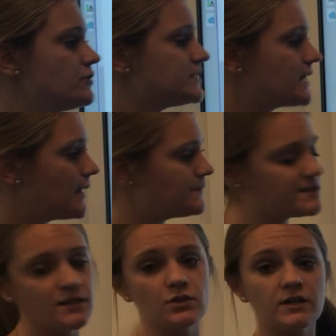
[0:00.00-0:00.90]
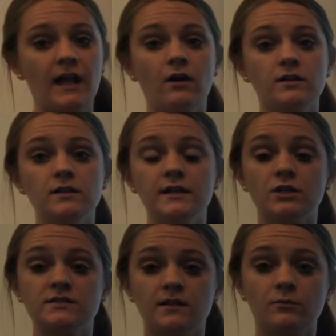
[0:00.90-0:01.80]
you to type this in your calculator
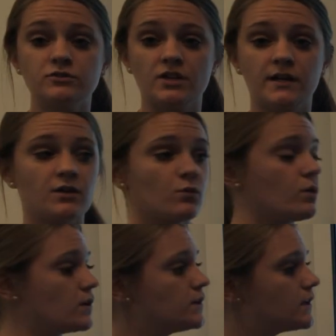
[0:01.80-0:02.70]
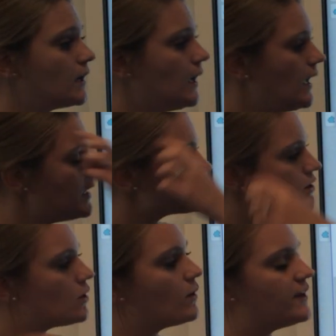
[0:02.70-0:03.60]
and double check your work.
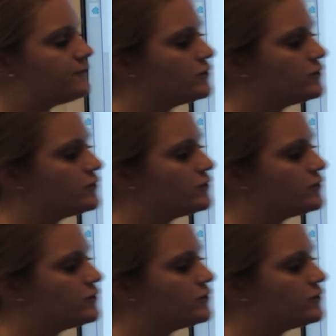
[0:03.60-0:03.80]
So if